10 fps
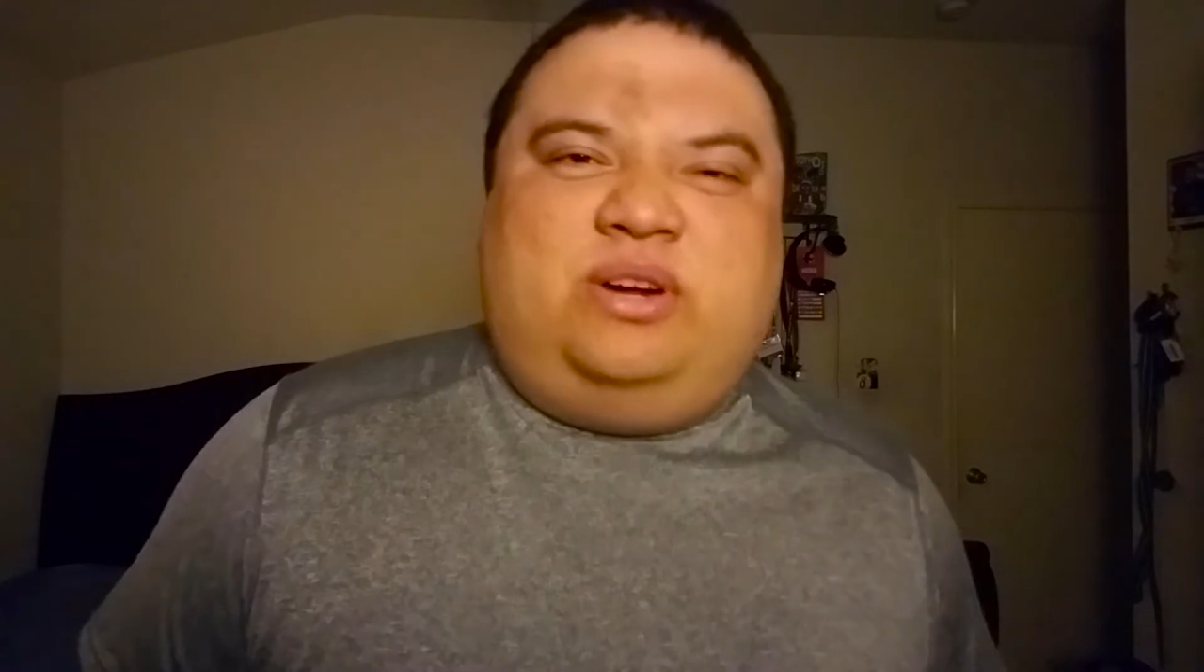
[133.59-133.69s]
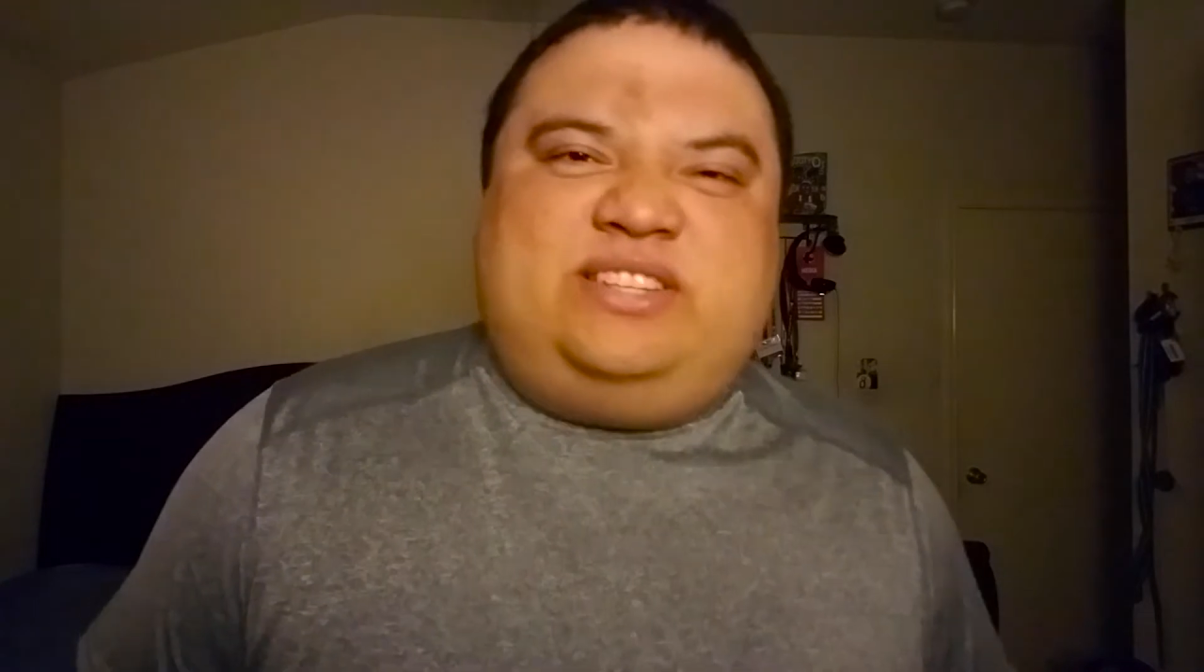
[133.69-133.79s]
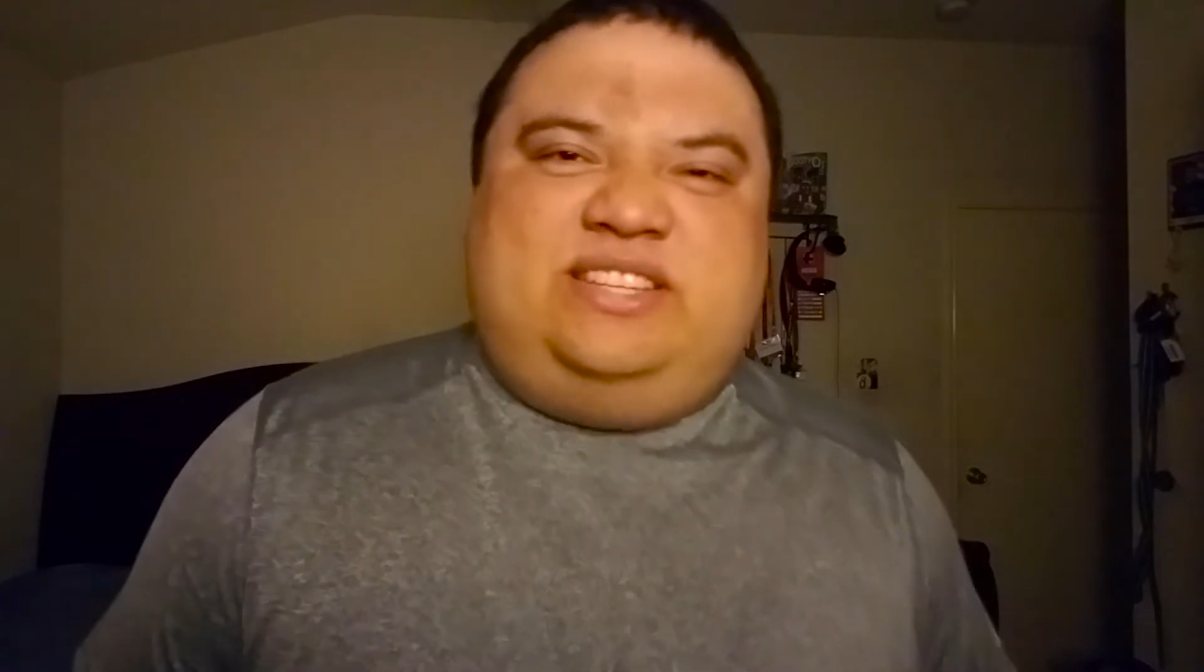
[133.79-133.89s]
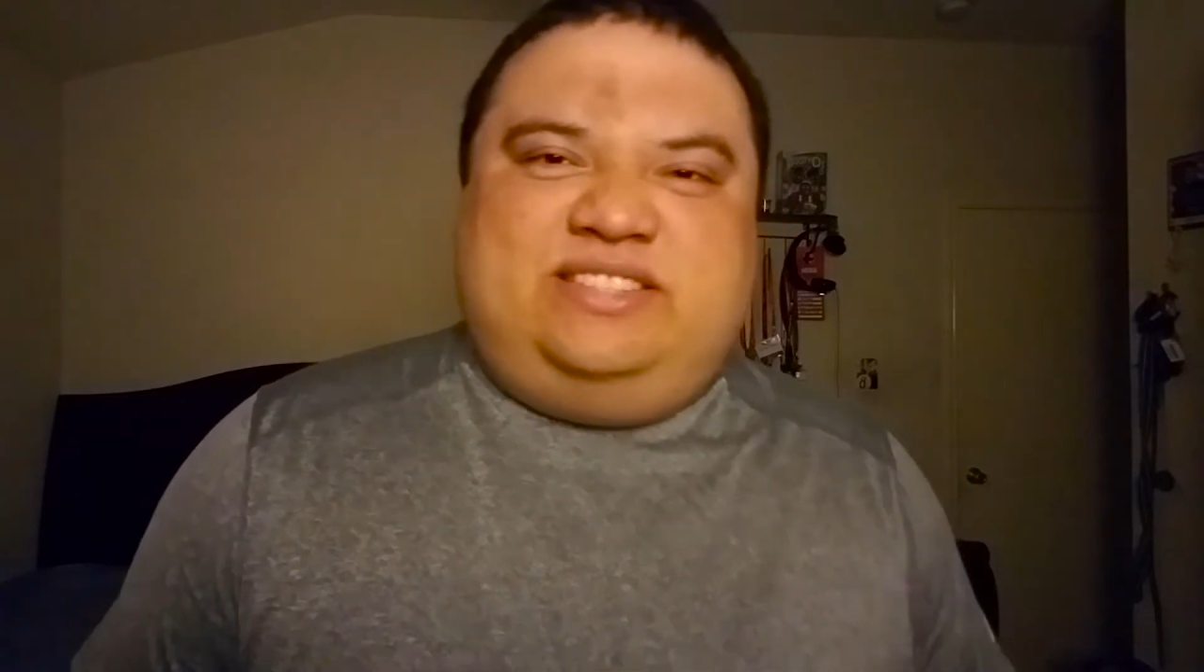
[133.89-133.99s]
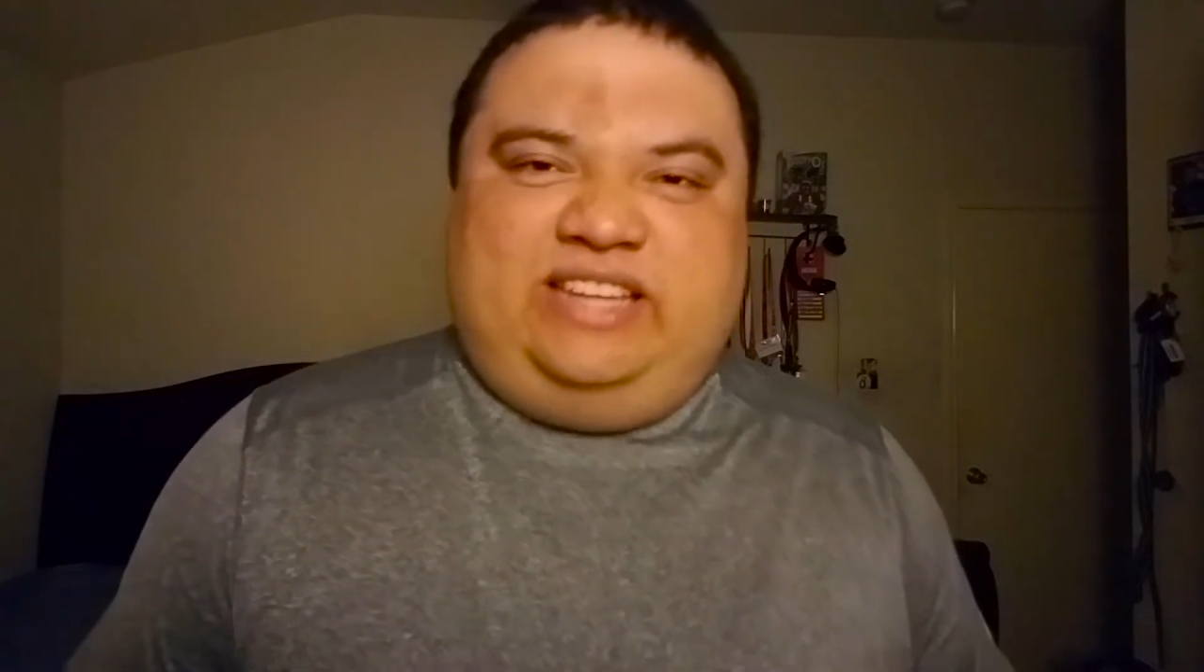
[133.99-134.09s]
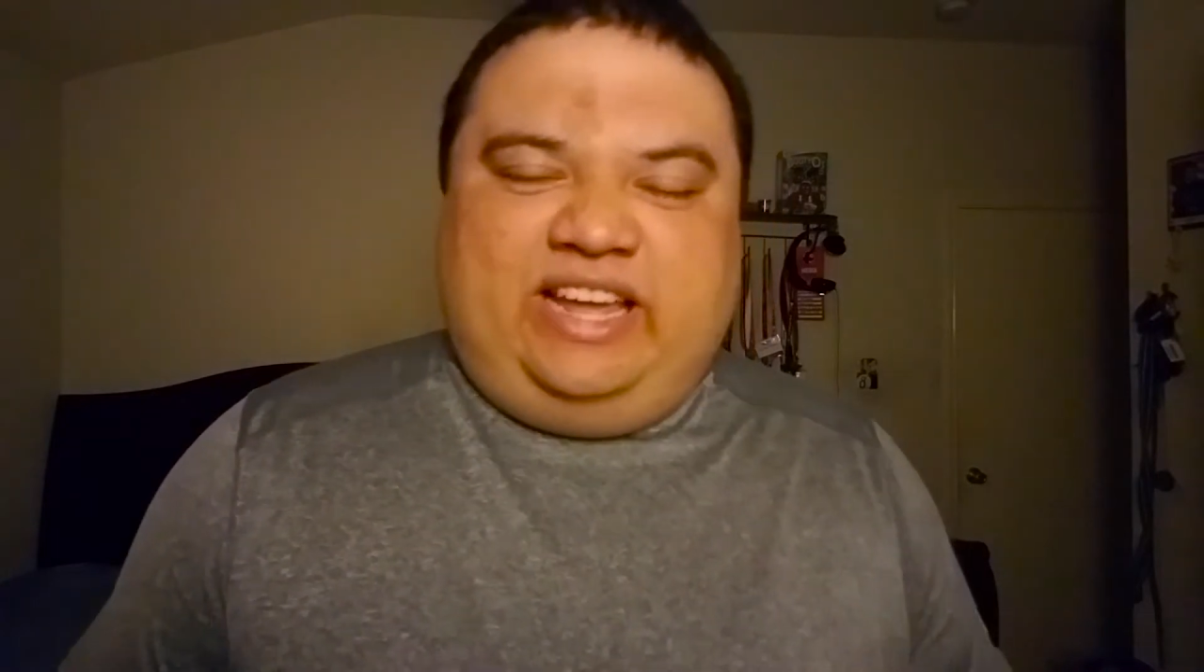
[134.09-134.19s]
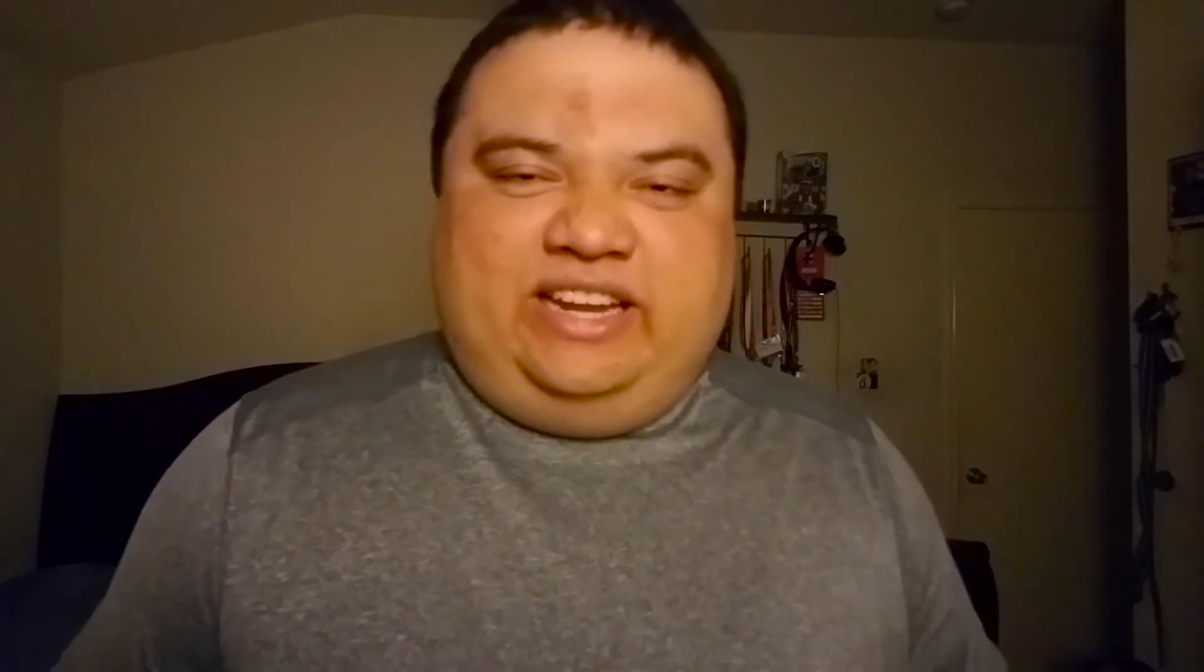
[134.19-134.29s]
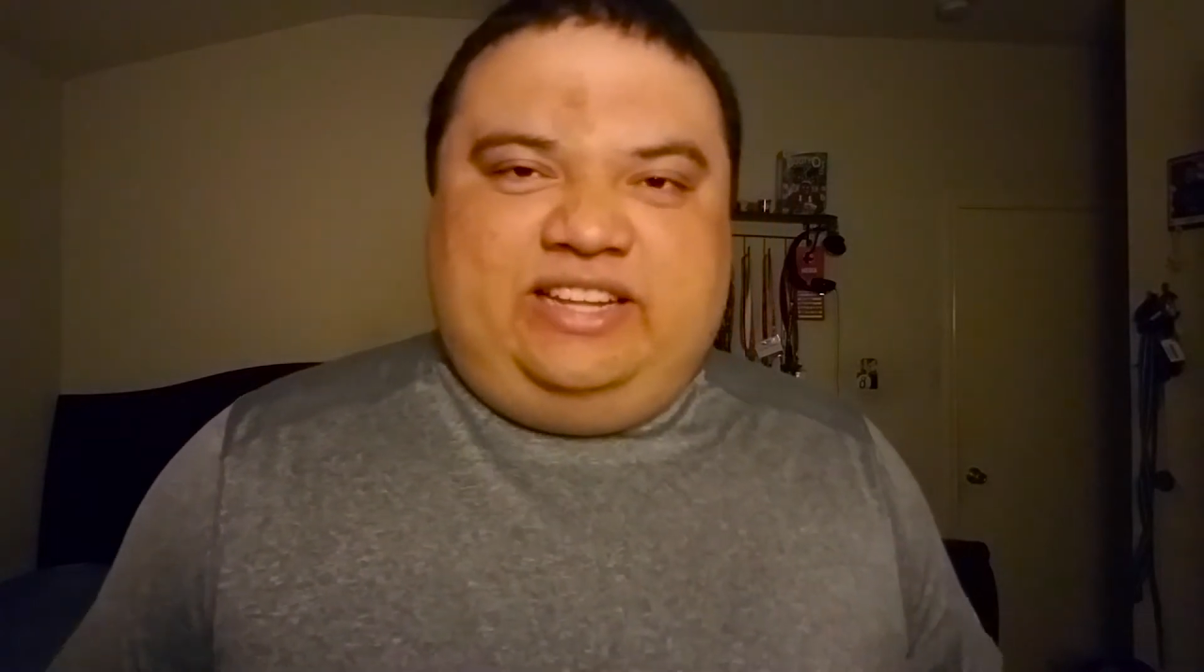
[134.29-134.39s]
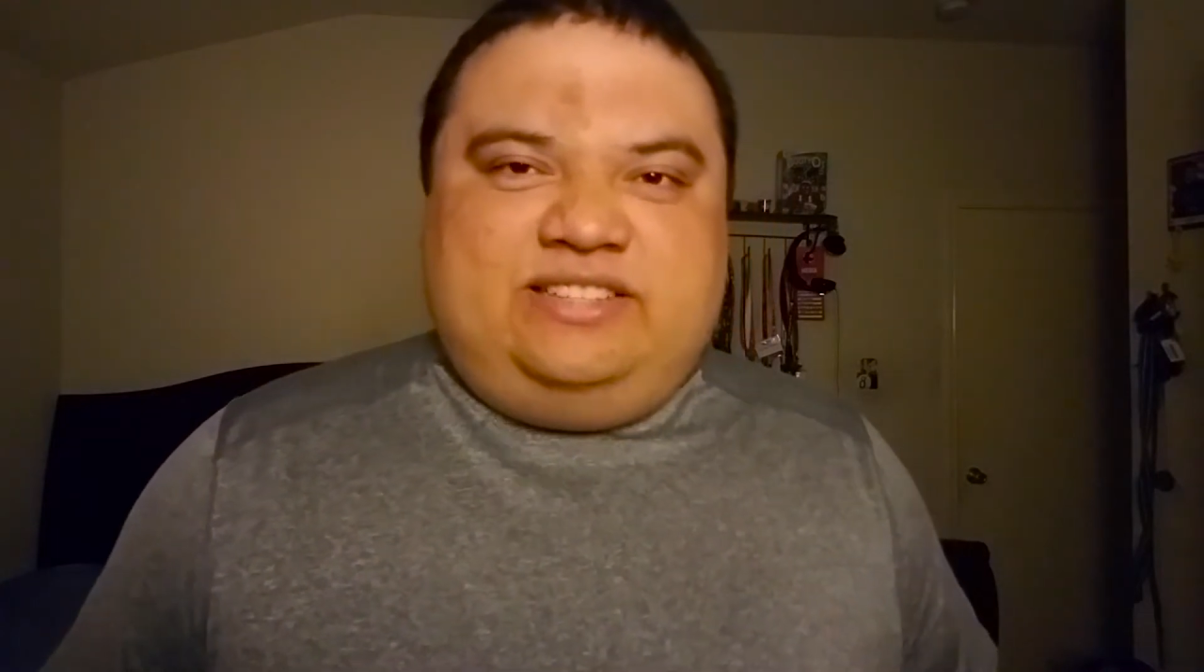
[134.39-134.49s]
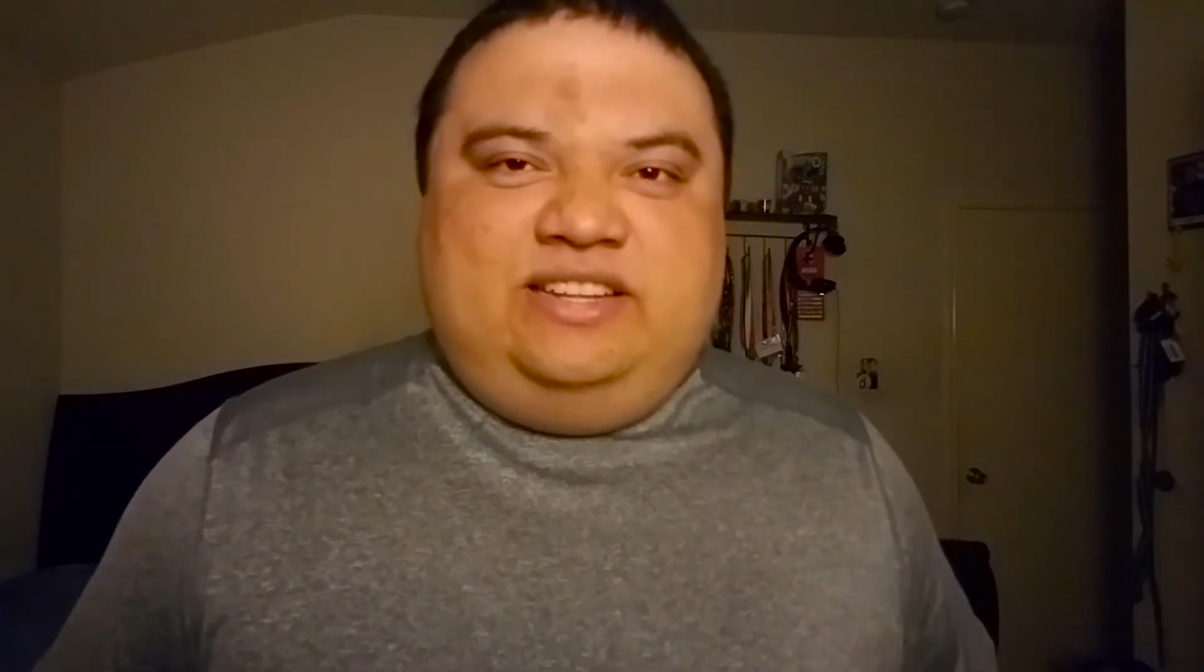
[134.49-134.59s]
since the
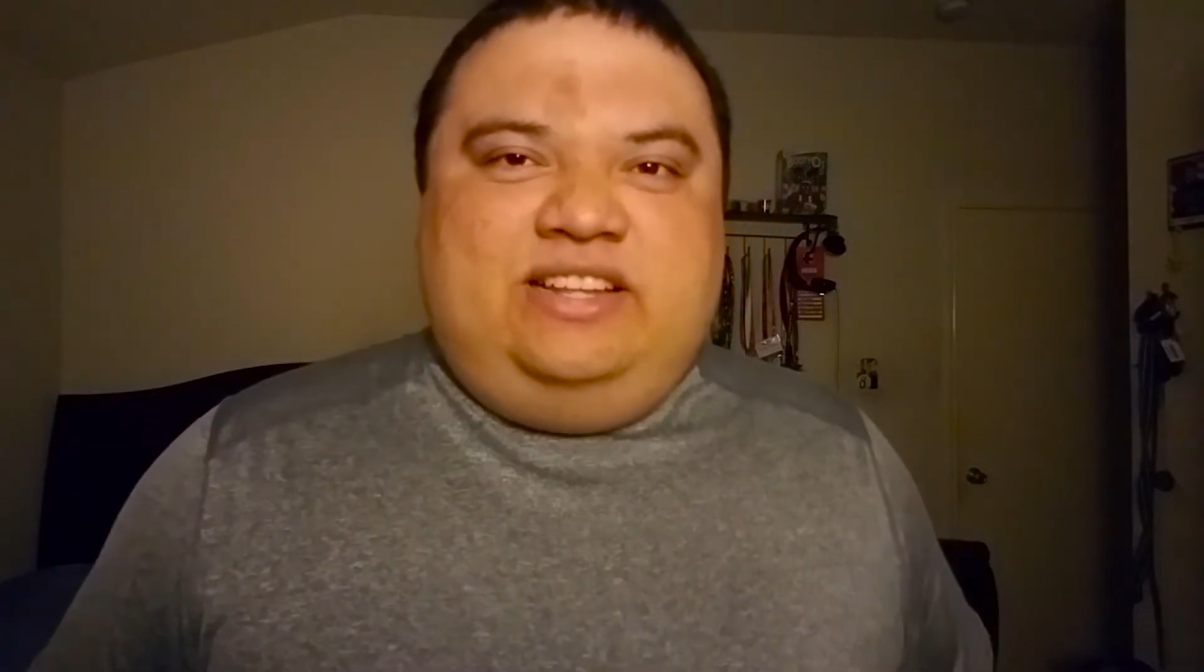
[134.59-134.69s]
80s.